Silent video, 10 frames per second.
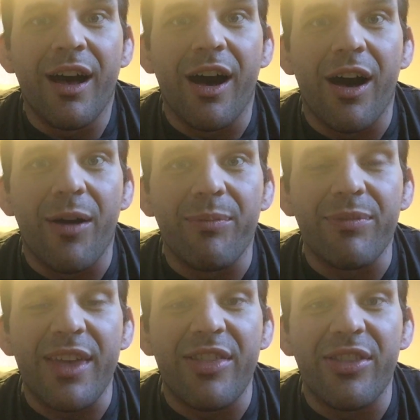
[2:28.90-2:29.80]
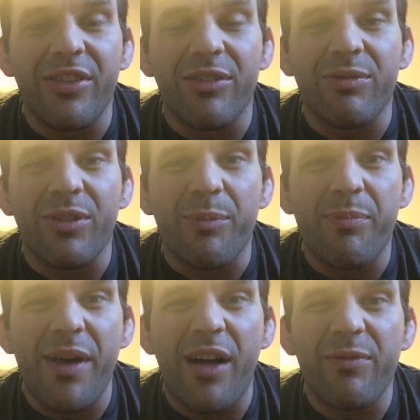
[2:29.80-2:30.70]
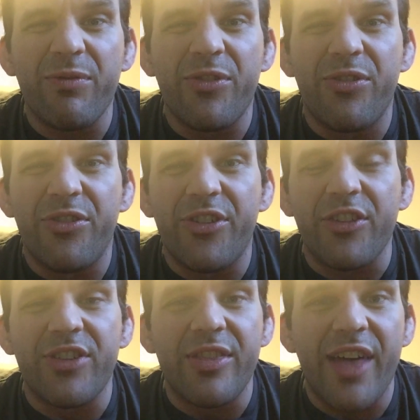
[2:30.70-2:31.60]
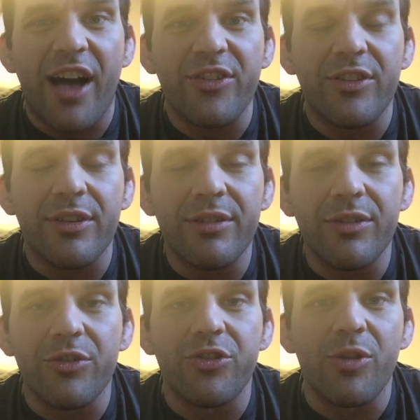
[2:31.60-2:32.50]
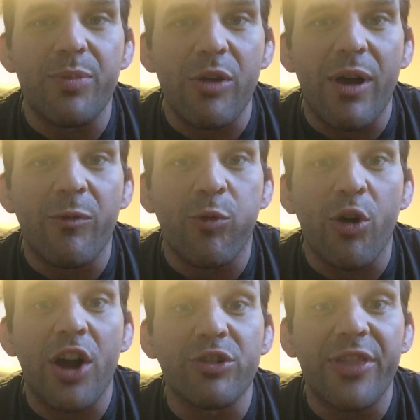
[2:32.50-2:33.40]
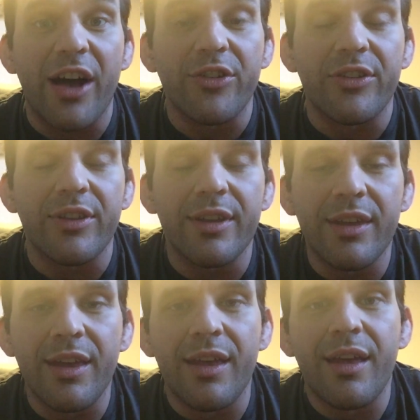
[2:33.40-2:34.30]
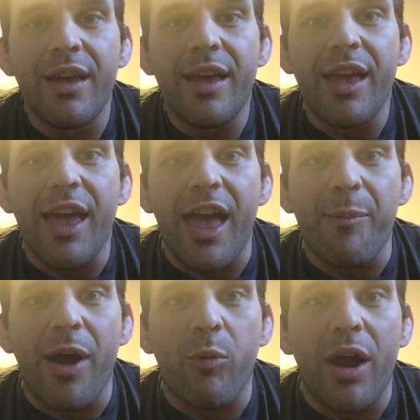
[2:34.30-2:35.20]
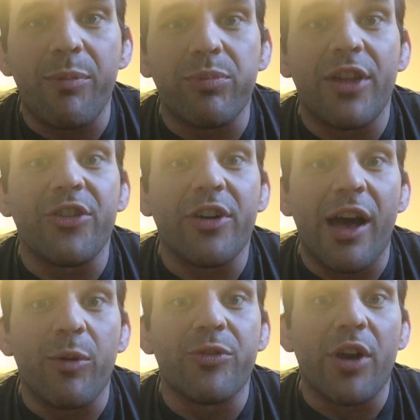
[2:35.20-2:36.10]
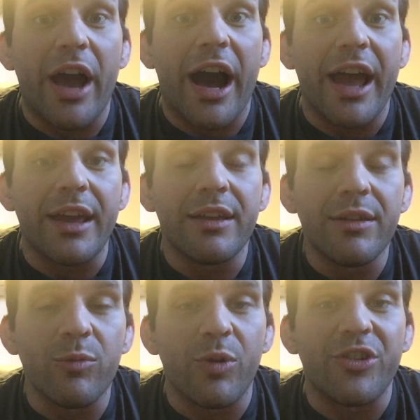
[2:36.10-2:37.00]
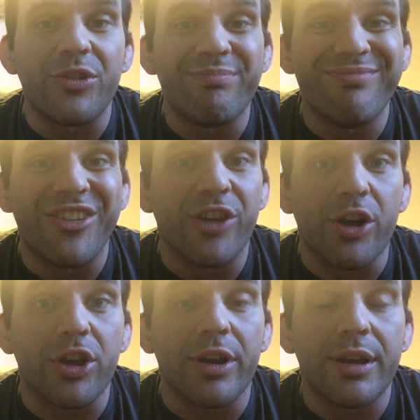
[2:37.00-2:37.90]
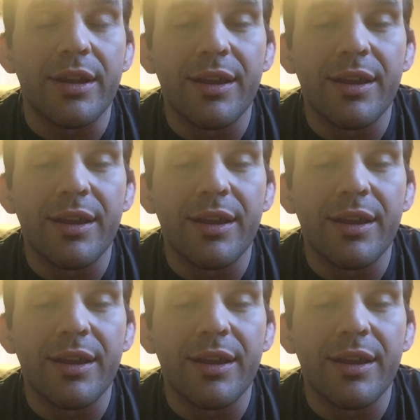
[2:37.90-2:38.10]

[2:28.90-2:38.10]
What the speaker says: in about 16,000, should be around 400,000. And my white blood cell count was very high, which is not good.